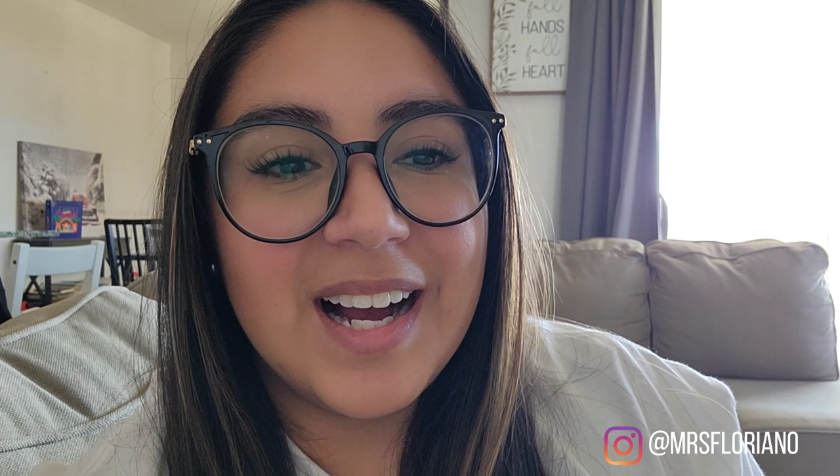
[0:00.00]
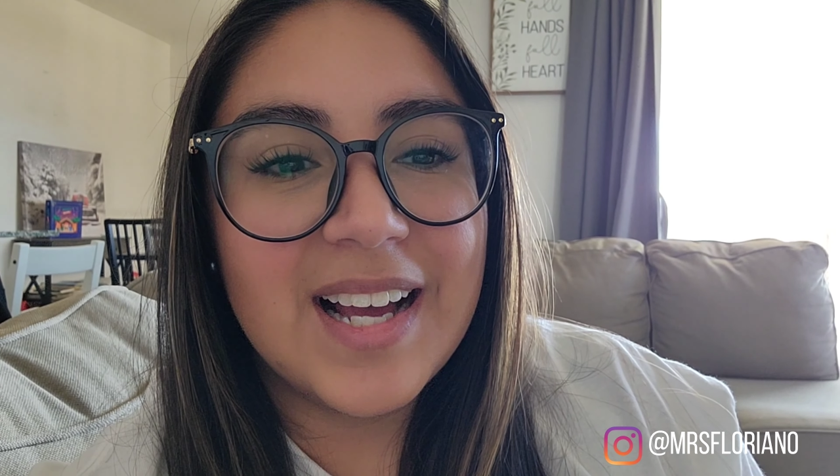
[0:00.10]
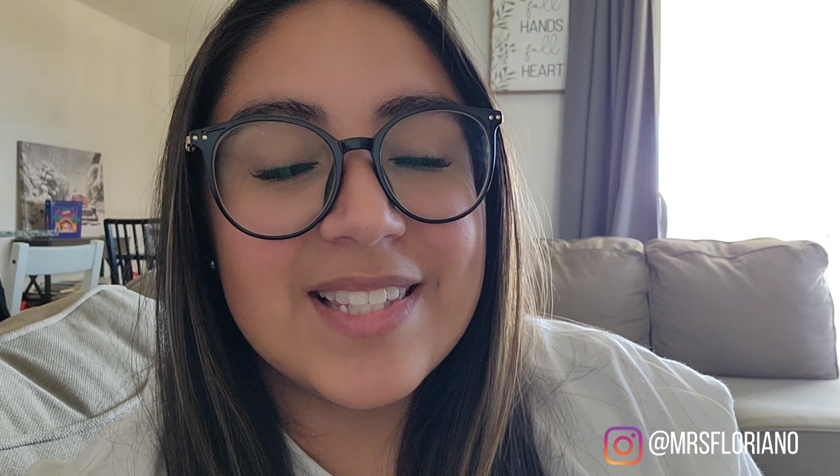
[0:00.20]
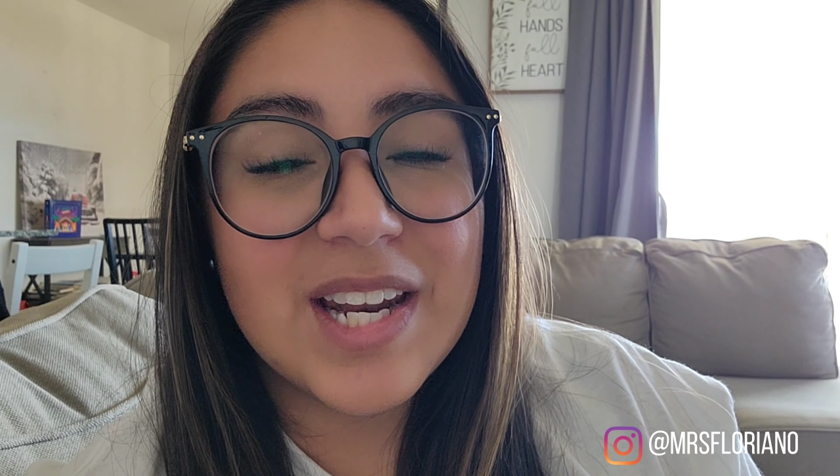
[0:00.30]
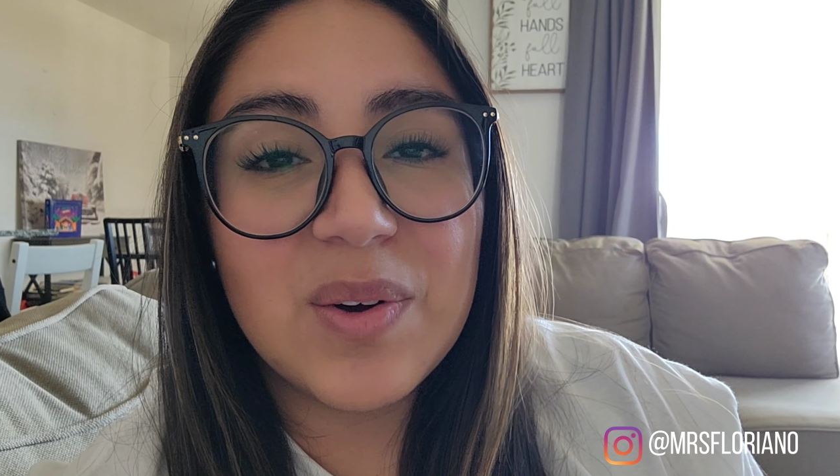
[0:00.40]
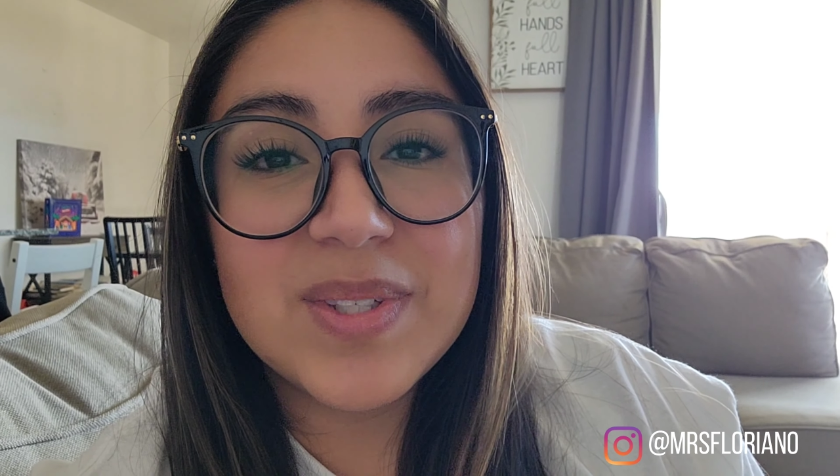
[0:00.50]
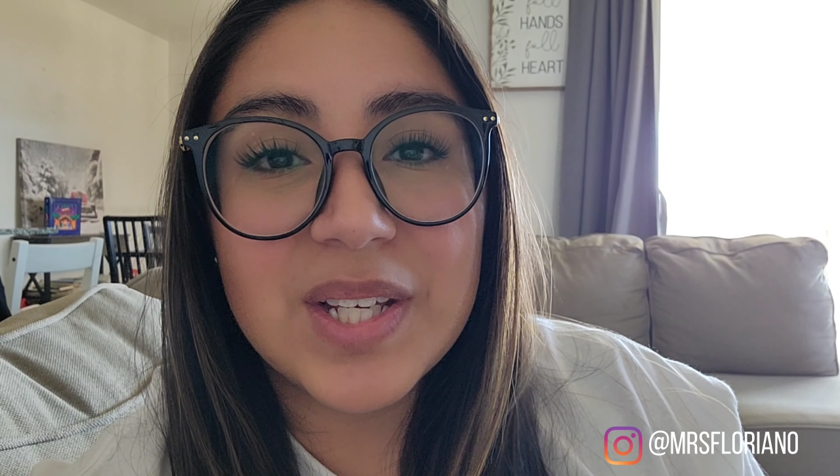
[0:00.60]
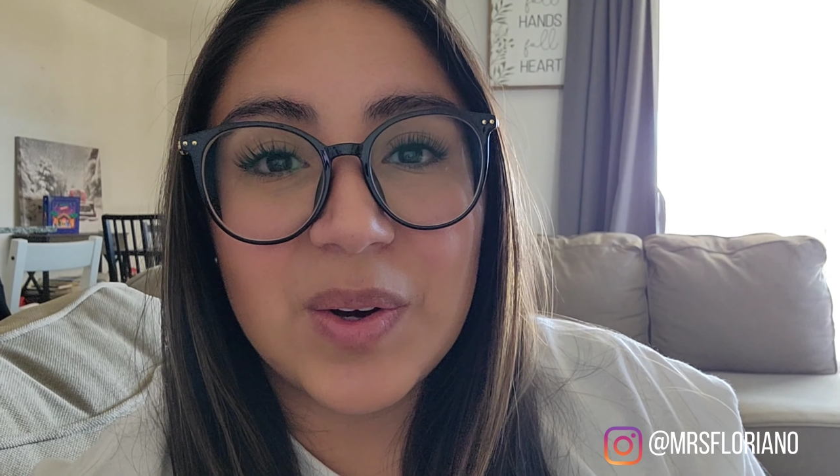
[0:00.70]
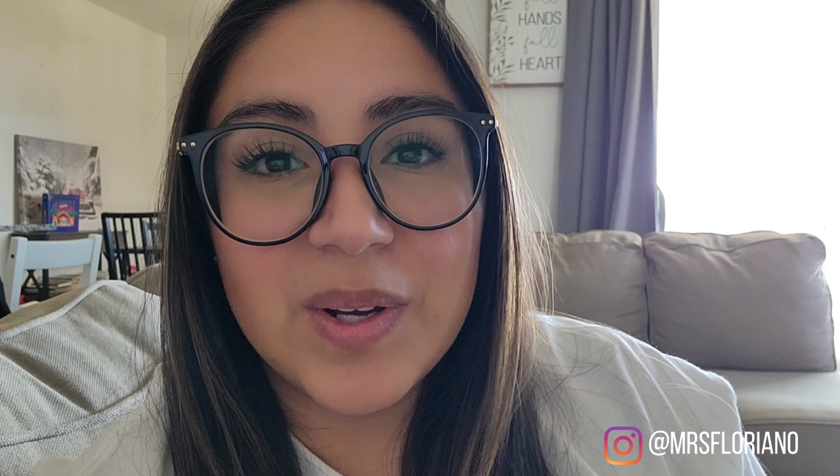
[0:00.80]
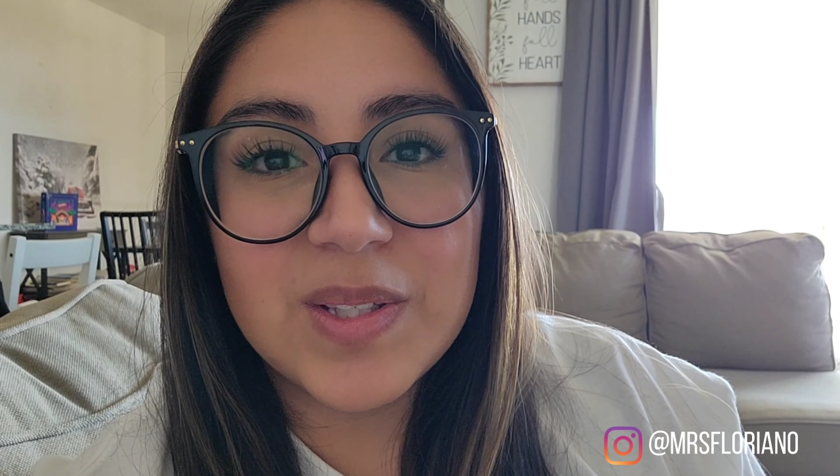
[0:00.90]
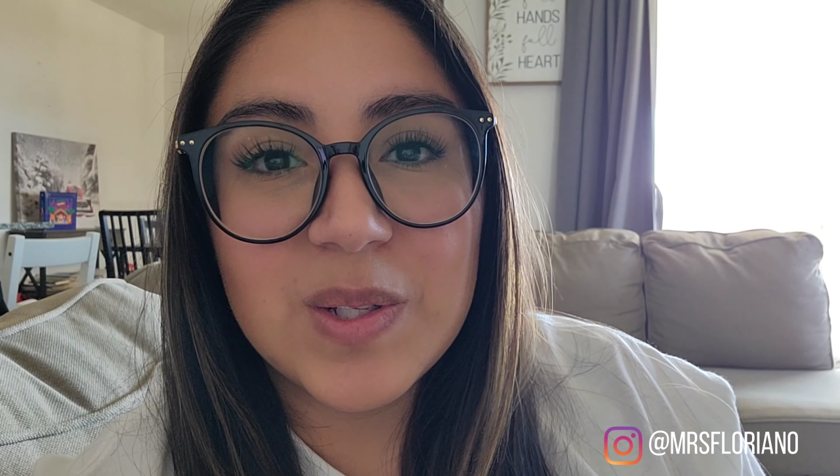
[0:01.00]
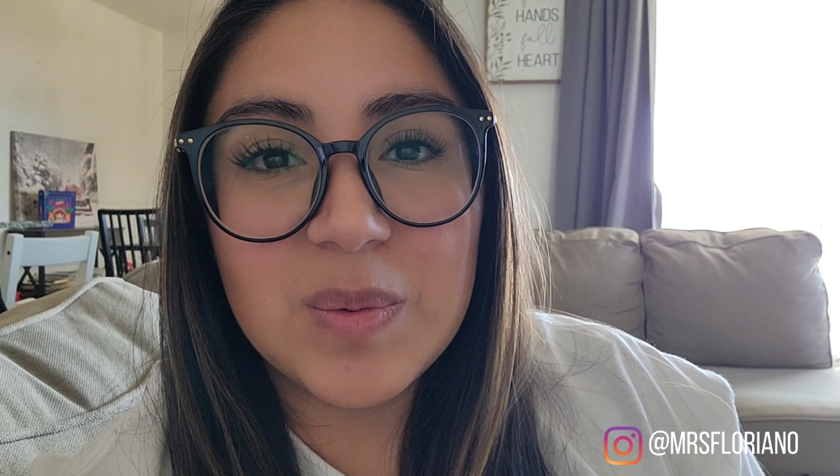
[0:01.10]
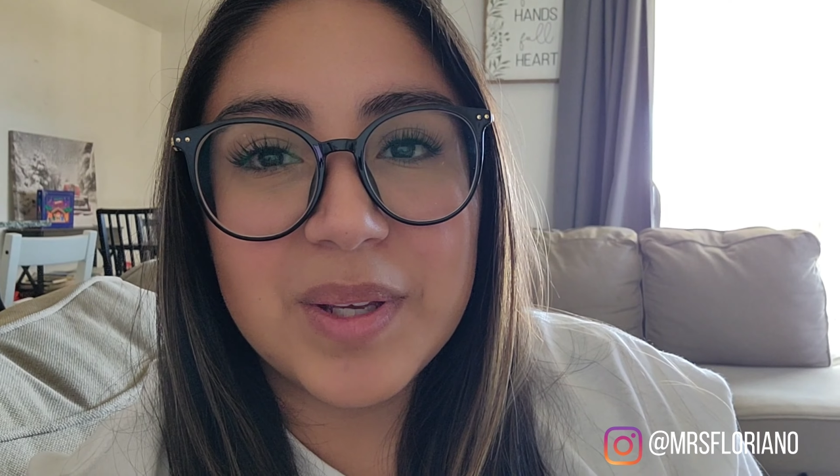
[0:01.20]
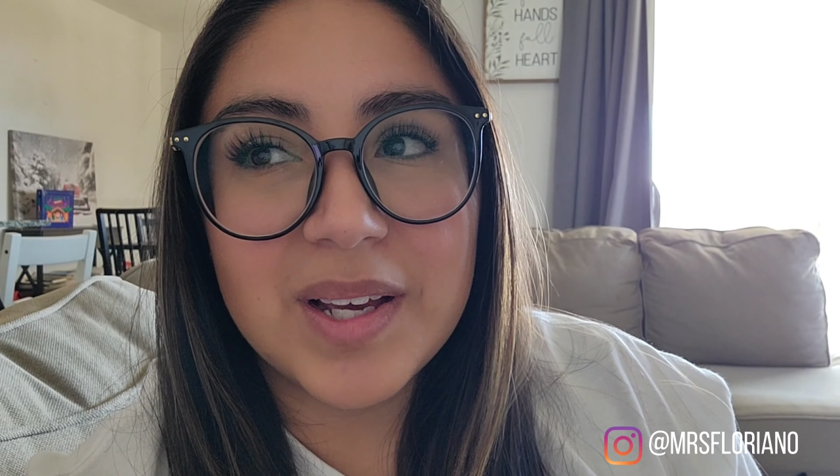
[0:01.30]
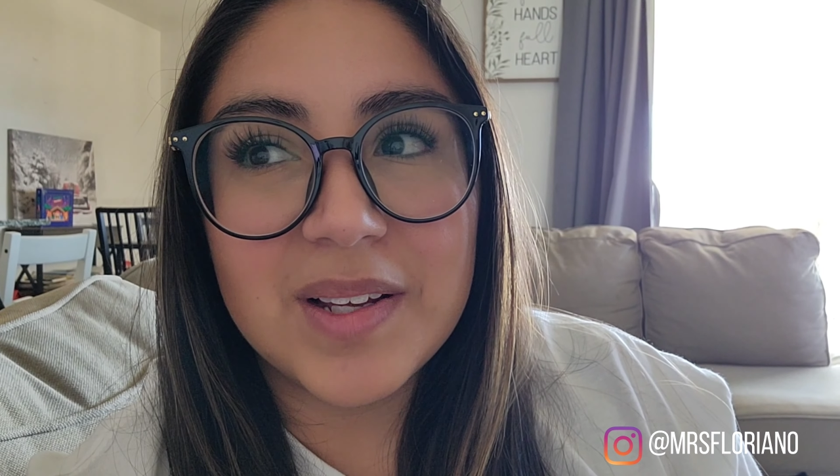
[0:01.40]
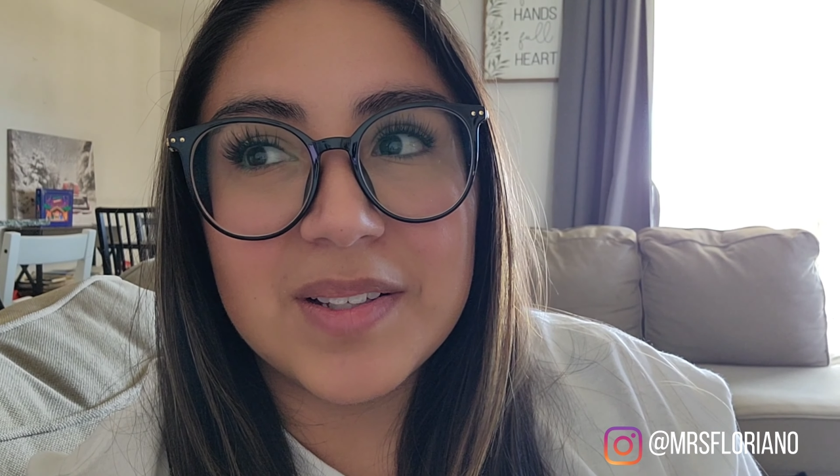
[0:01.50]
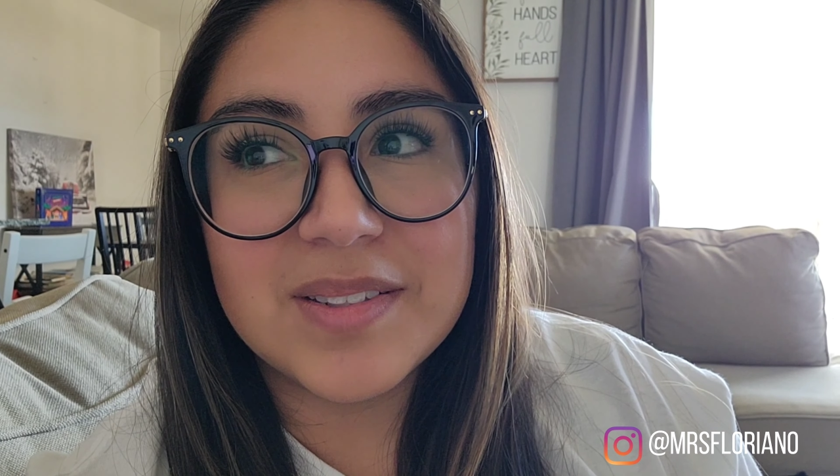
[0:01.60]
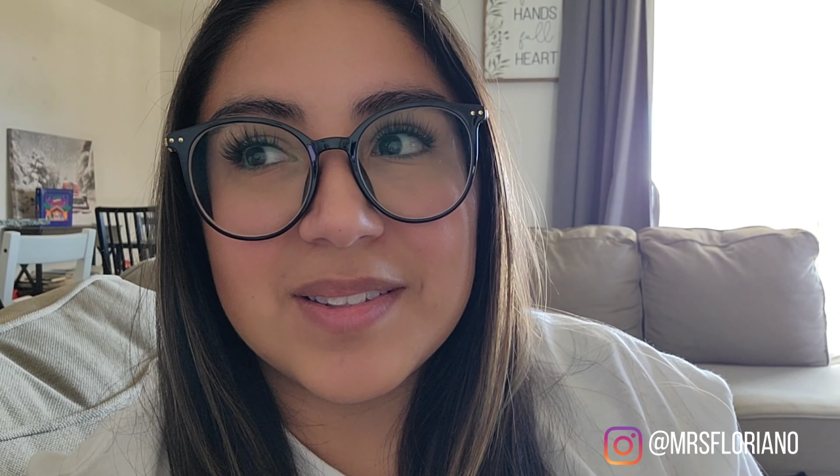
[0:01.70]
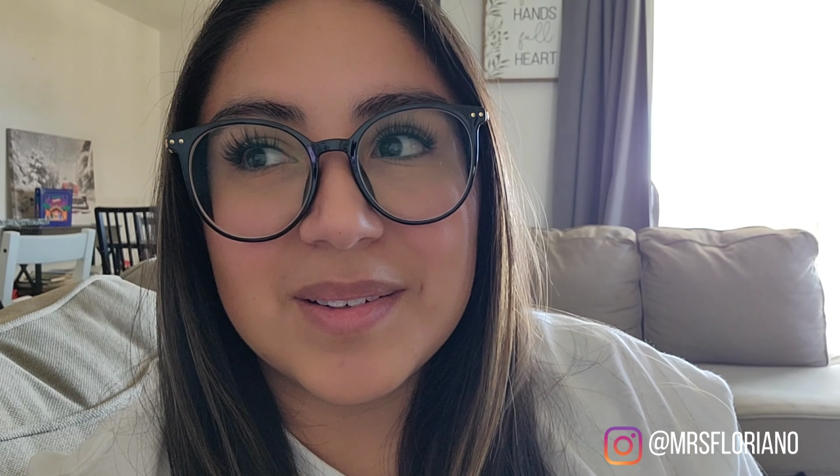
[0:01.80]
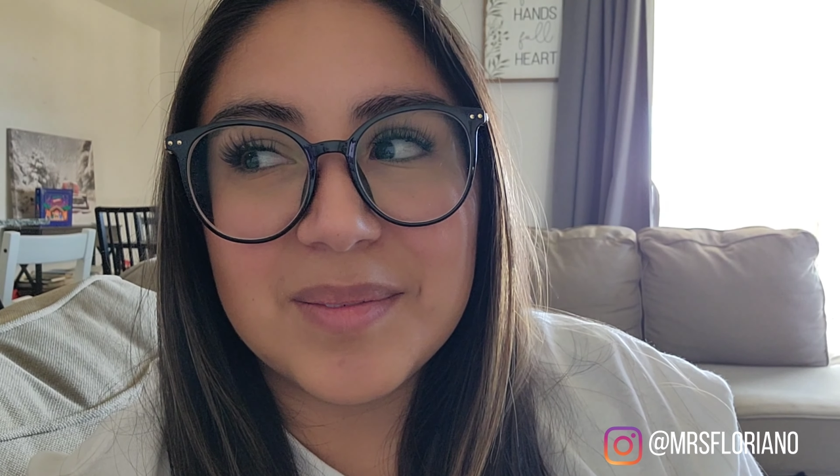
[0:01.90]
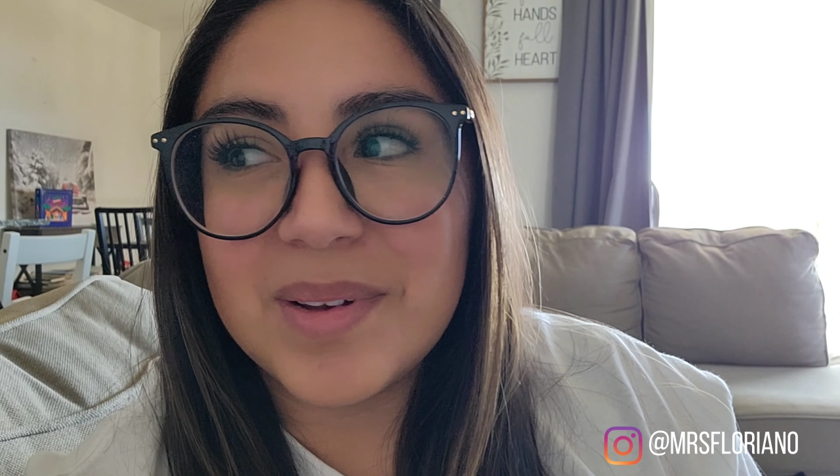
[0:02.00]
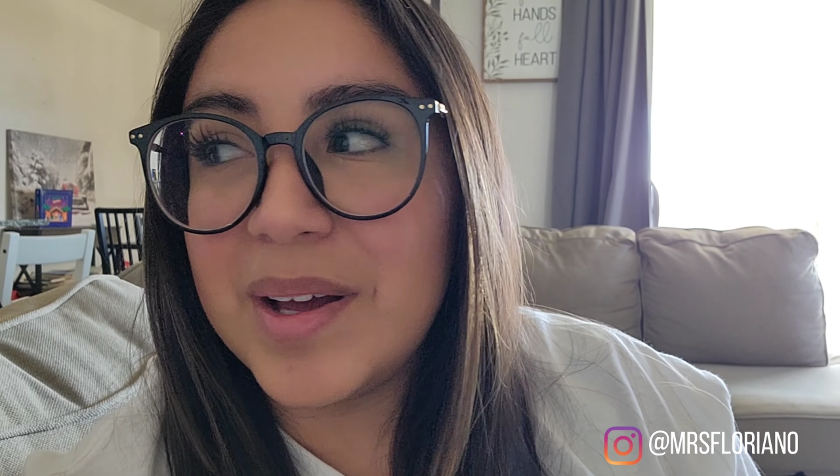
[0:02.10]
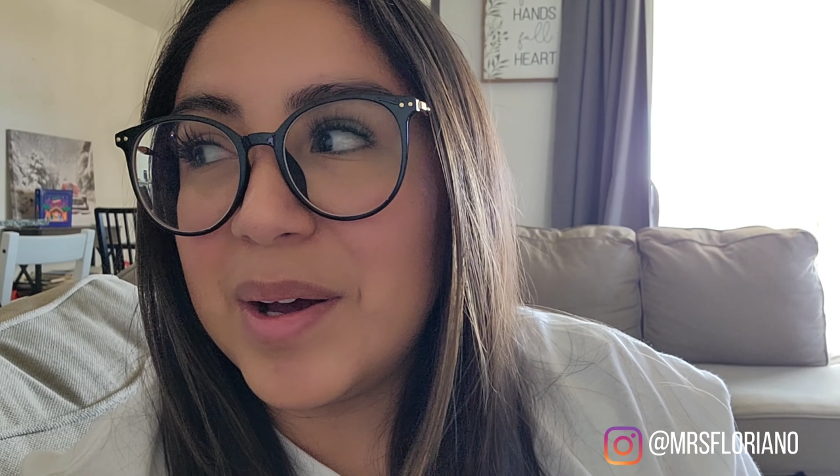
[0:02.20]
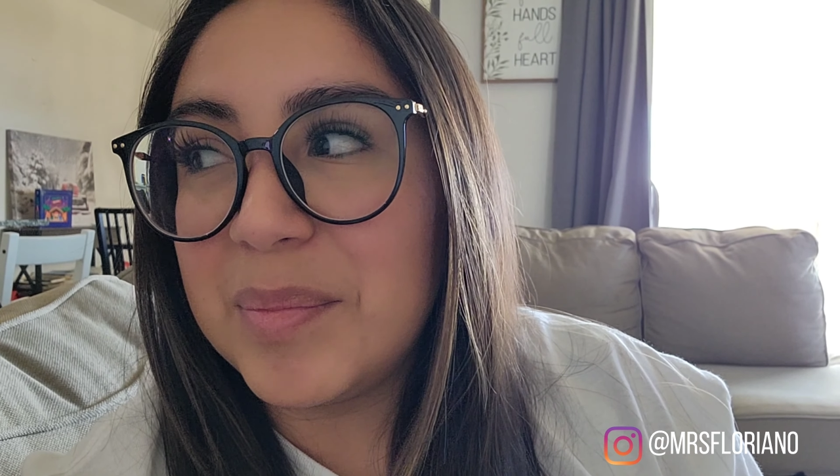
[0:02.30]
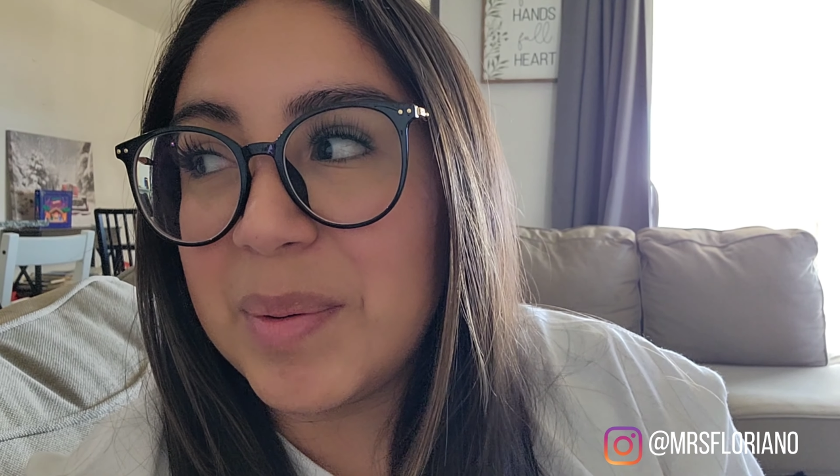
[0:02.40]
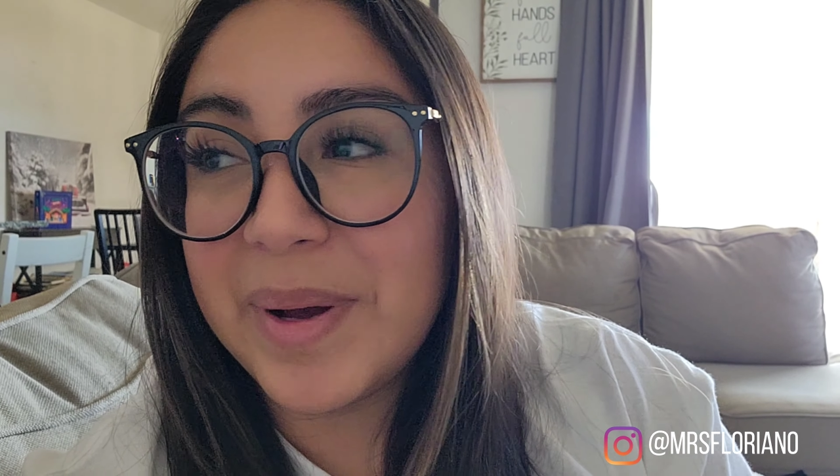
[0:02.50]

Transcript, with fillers: I said I wasn't going to because um,